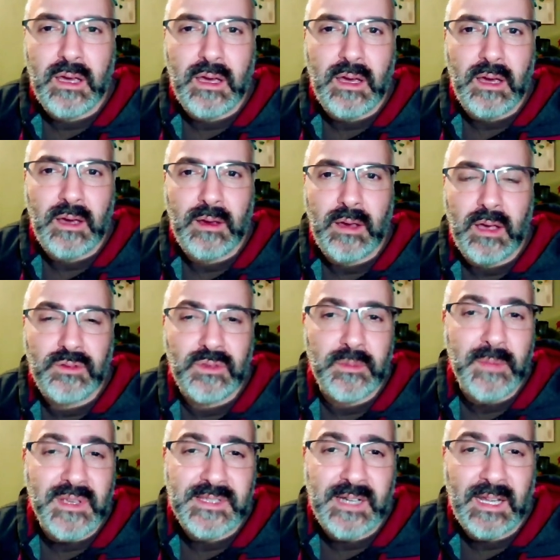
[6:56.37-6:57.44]
Uh, I'll do the
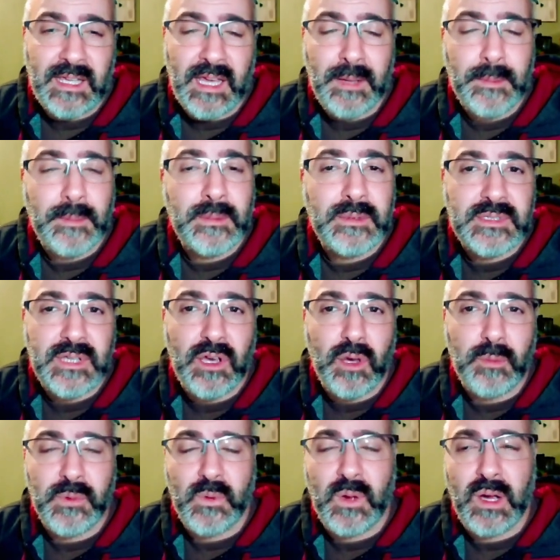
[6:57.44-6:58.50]
best that I can to help
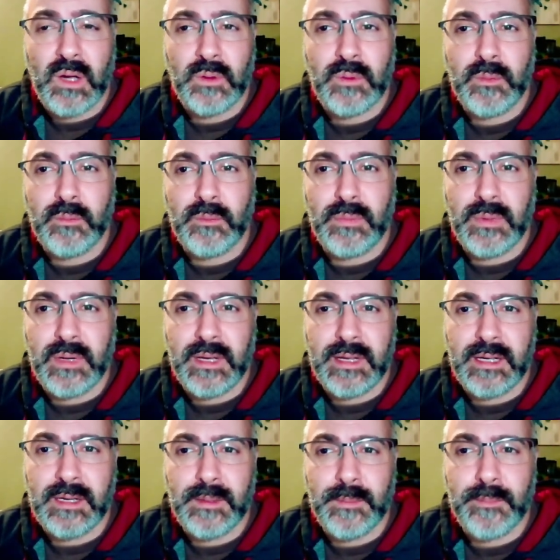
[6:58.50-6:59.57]
you out. But
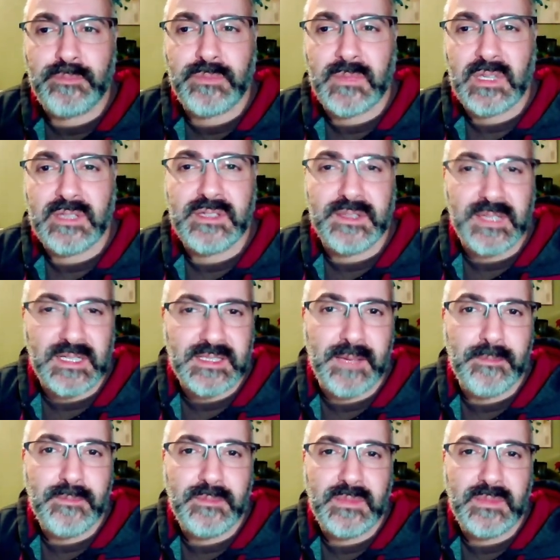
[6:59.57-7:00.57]
um, until next time,